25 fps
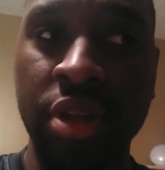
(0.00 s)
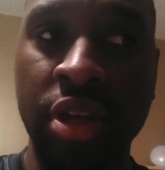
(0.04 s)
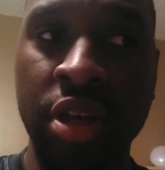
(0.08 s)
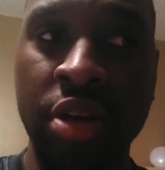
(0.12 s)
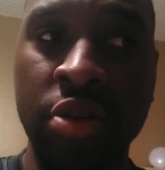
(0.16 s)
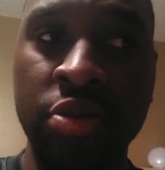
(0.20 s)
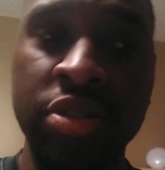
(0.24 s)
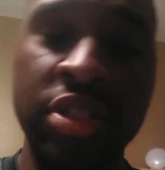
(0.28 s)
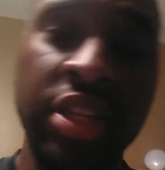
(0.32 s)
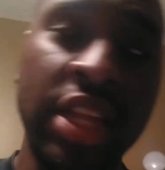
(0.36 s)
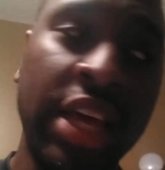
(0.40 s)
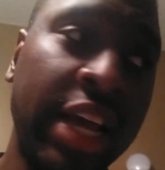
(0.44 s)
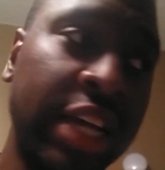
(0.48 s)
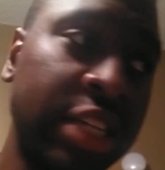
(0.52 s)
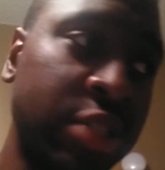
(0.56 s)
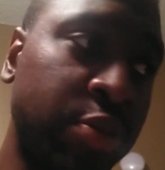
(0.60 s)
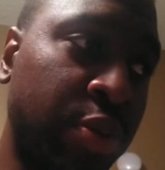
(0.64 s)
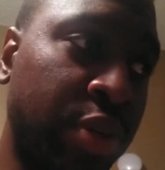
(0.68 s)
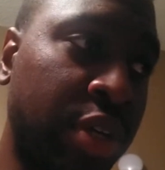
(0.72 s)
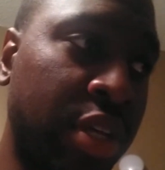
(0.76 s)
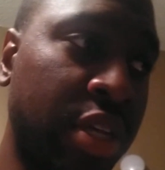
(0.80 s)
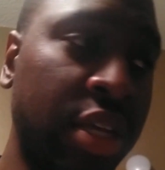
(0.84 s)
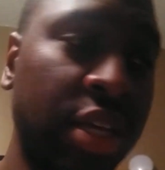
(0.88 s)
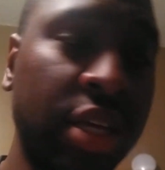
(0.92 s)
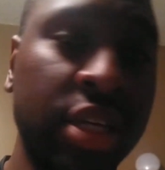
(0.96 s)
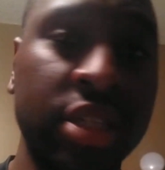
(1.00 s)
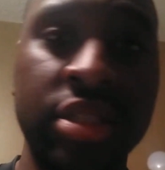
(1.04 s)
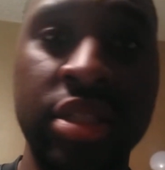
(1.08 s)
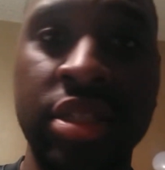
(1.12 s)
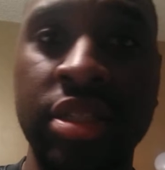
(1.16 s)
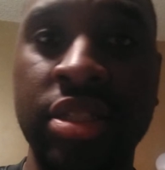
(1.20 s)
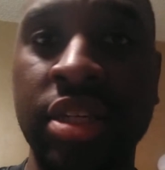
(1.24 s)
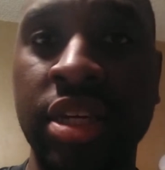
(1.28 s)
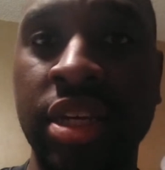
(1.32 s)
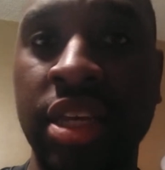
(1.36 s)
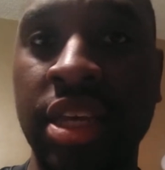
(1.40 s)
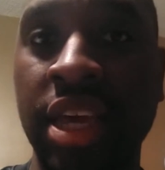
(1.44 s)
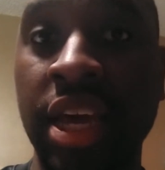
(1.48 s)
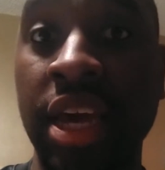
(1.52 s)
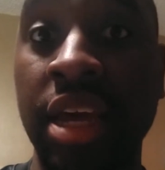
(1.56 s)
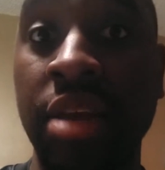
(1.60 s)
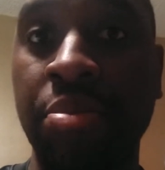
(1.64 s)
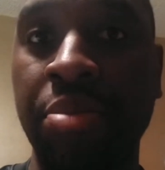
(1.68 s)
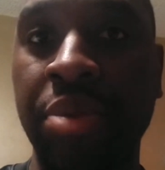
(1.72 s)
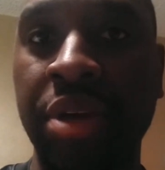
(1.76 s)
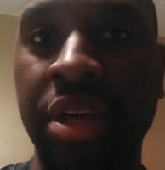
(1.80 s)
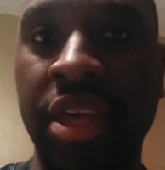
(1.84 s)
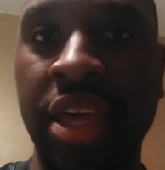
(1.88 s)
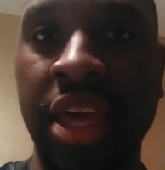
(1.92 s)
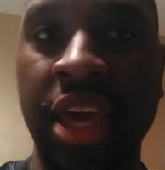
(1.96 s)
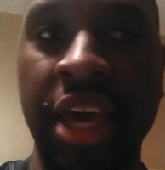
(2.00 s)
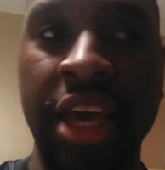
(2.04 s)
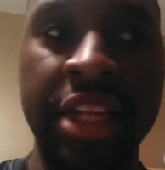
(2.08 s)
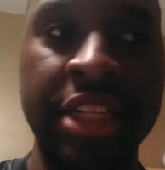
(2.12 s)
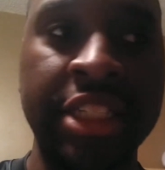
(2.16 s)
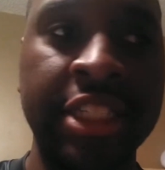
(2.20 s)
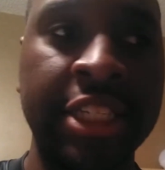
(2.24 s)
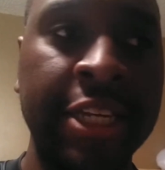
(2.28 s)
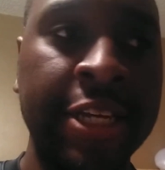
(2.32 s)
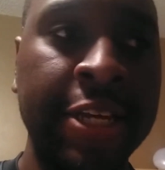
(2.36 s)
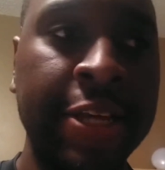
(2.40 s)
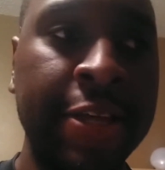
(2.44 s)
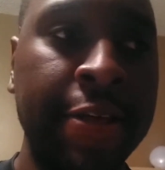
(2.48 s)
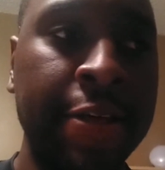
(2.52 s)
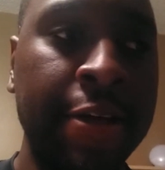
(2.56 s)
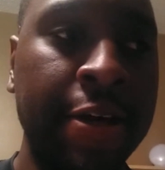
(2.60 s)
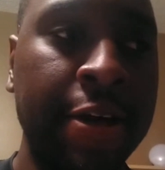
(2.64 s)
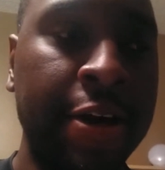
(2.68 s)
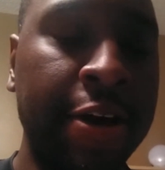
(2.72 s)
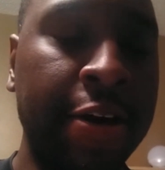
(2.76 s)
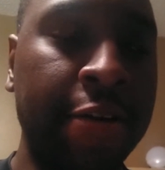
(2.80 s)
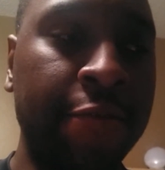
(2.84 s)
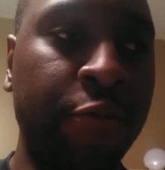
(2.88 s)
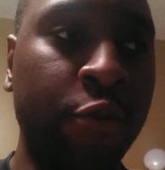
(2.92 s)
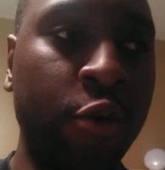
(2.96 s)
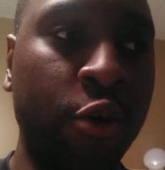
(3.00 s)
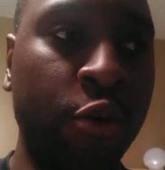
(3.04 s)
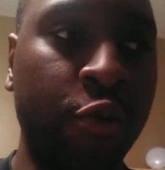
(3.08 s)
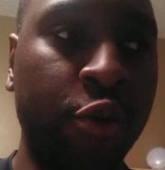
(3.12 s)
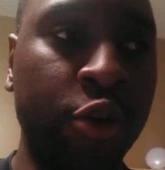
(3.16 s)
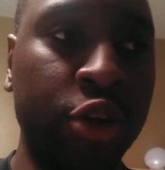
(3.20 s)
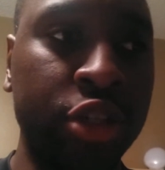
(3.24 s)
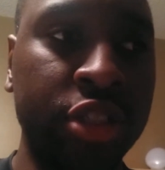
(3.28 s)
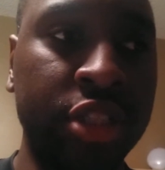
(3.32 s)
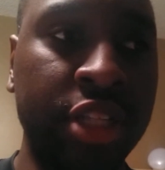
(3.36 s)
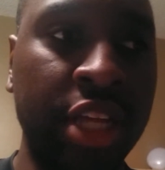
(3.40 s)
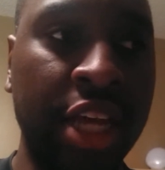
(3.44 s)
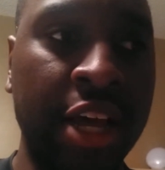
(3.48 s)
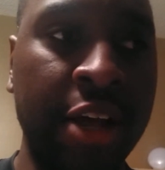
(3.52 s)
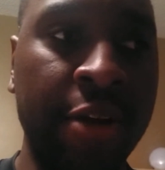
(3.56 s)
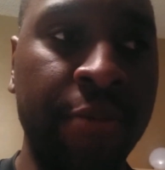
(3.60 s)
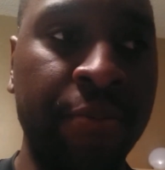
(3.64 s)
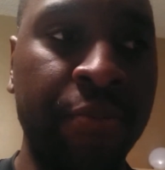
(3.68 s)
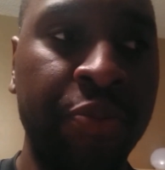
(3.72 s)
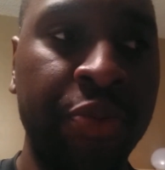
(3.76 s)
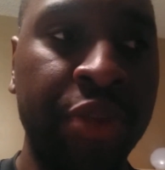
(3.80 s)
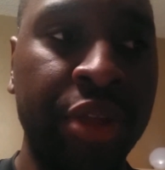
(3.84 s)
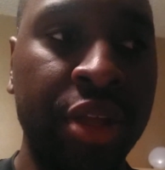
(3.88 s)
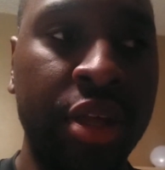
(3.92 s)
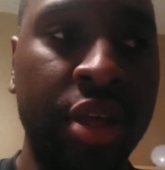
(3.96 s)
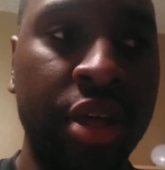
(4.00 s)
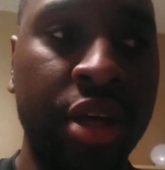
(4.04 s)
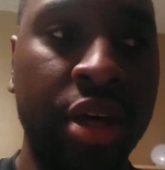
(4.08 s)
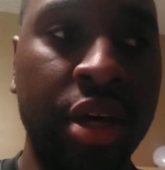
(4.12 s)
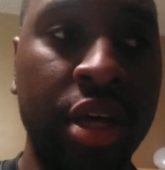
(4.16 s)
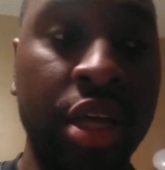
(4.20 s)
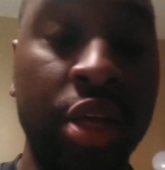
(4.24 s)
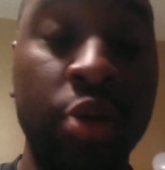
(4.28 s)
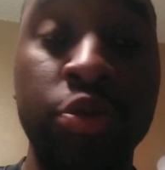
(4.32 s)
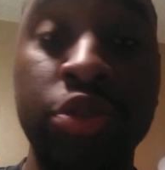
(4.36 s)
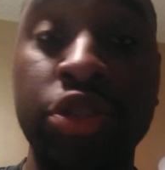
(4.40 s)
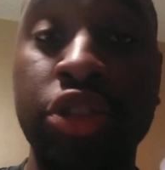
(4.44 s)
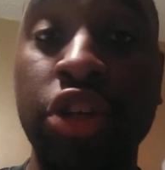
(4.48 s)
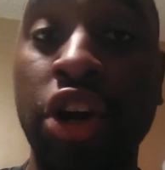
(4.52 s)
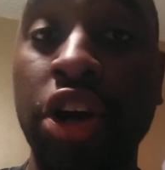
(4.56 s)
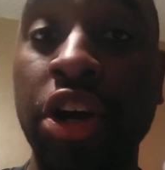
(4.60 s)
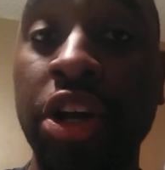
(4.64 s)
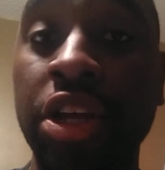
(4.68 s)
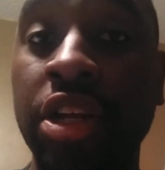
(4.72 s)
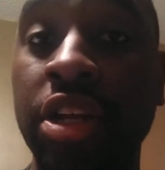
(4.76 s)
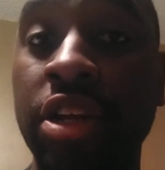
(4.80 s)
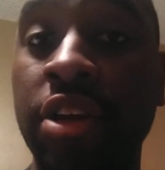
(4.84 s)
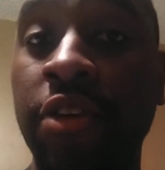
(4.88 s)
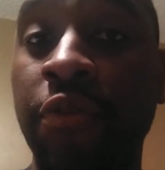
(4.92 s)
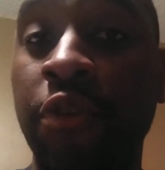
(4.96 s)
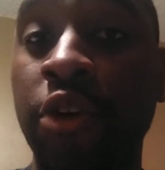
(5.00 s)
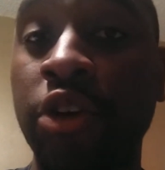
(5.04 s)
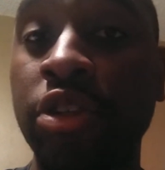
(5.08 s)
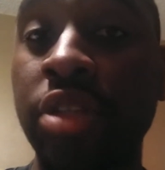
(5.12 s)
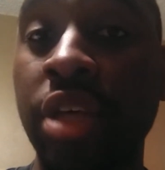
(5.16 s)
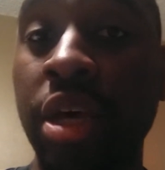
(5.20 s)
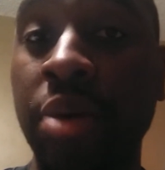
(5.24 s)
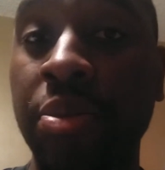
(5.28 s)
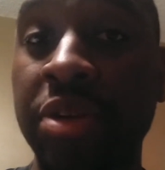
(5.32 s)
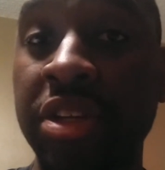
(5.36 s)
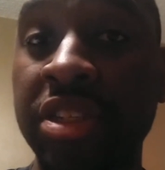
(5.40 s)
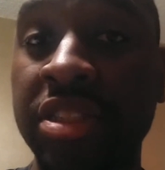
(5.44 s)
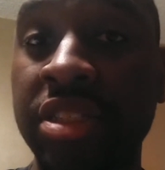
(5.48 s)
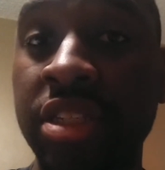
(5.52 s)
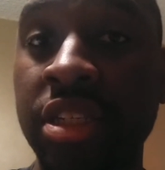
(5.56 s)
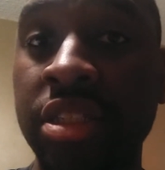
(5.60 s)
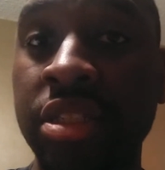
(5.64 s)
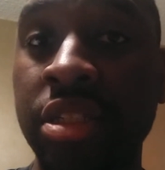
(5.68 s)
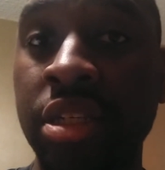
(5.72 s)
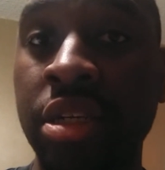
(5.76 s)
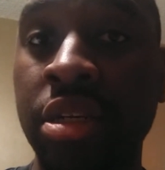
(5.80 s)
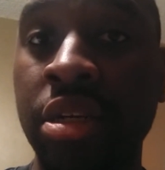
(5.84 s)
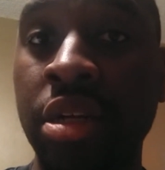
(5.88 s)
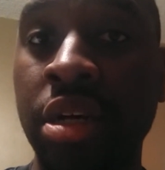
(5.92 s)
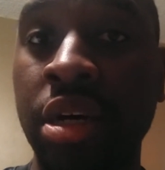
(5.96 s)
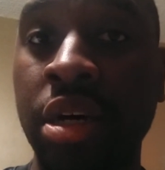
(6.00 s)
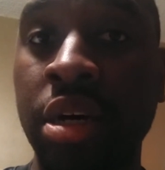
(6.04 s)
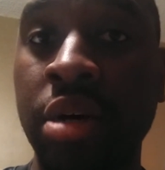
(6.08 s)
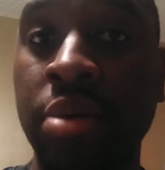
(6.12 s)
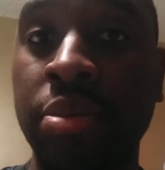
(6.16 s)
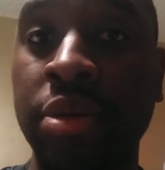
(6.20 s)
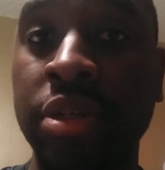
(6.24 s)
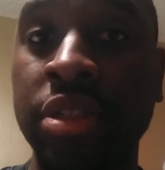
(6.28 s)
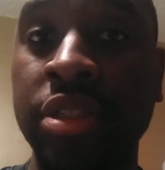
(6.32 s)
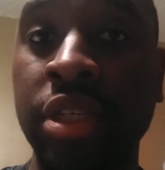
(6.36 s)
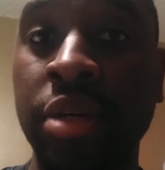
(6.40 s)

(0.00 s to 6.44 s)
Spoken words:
It was last week against Kentucky. He had a big catch for a first down. He was targeted the first game of the season, but